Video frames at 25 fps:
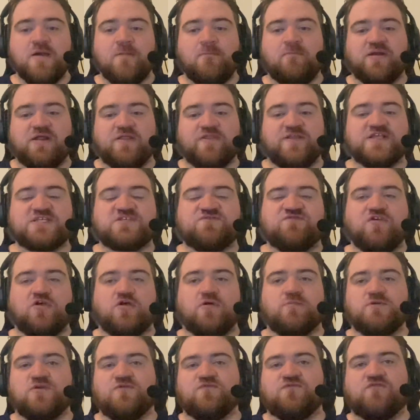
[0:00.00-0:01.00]
But in this
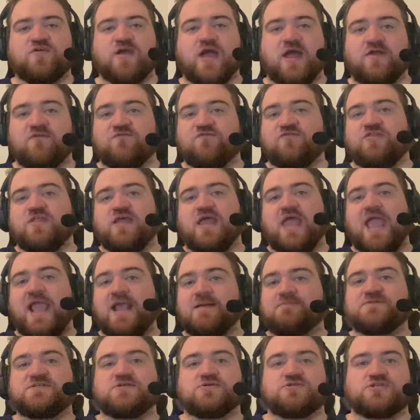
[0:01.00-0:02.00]
film, you've kind of the
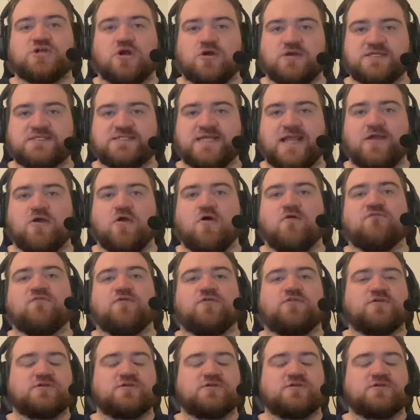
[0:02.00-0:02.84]
apes are starting to take over.